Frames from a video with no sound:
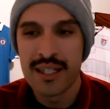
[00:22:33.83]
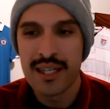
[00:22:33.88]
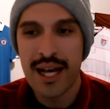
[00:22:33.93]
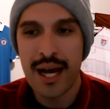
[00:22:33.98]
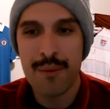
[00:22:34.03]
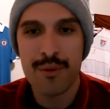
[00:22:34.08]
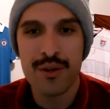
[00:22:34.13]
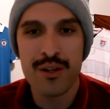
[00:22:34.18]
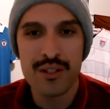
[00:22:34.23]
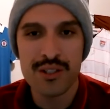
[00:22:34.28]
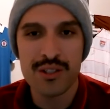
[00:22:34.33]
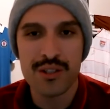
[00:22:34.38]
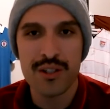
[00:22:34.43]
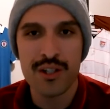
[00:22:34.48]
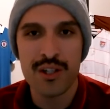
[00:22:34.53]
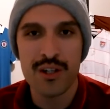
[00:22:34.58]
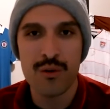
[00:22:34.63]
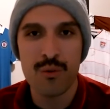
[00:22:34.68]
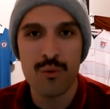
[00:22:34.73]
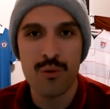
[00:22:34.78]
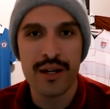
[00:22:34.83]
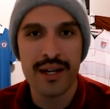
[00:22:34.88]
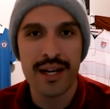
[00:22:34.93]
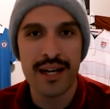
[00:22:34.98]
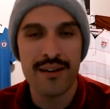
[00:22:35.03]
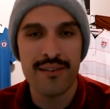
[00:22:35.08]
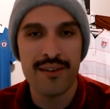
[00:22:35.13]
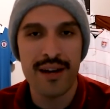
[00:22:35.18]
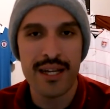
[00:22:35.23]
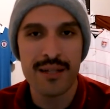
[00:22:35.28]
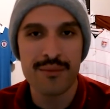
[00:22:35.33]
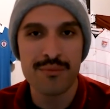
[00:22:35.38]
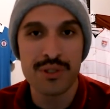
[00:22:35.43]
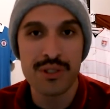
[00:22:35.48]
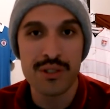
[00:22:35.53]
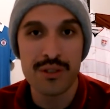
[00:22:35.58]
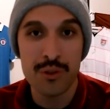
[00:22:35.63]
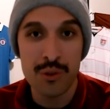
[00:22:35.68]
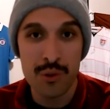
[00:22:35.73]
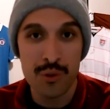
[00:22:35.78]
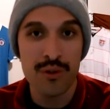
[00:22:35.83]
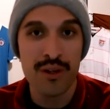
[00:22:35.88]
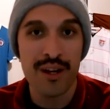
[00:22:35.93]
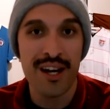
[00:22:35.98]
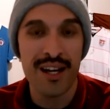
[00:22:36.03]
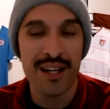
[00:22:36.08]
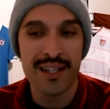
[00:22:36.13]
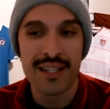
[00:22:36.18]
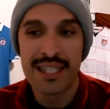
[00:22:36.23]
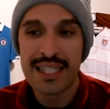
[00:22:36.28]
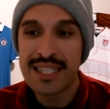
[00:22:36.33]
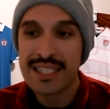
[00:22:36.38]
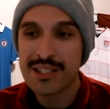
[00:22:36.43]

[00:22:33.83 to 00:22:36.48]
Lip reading: I'm curious to hear what kind of items you got.